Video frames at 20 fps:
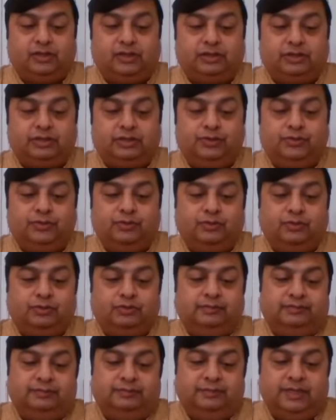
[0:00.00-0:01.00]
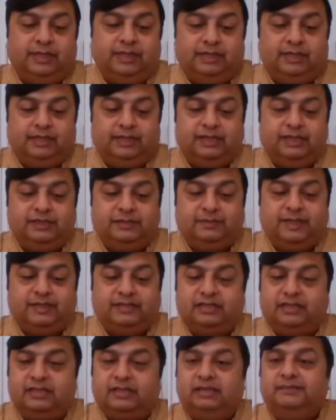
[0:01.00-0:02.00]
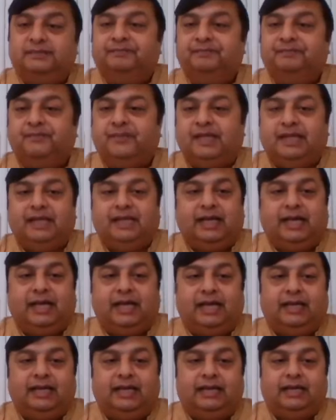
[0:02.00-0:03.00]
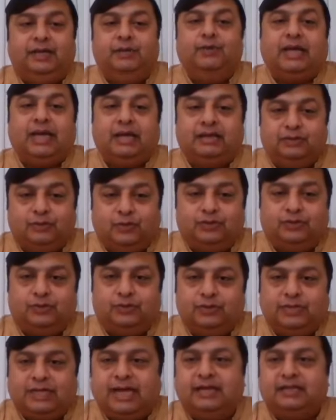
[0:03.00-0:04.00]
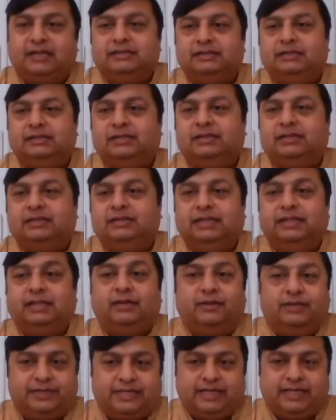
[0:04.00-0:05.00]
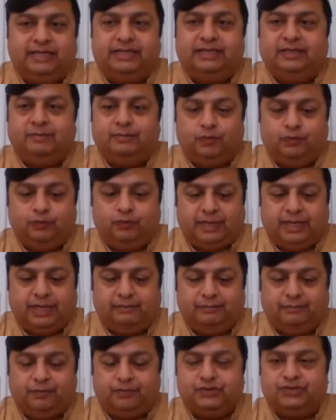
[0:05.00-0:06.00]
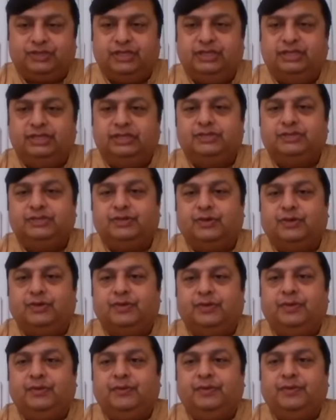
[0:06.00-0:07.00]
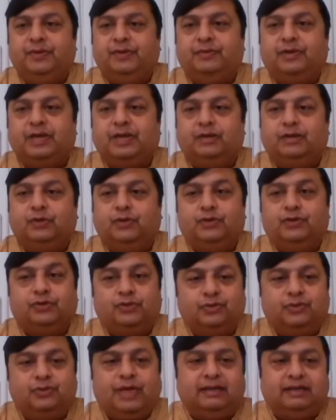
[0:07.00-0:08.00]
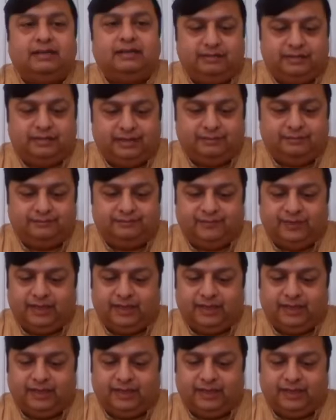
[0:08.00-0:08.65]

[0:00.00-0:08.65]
Dr. Joe Dispenza, and you can go through that in the Telegram group I have posted. So you can go through, and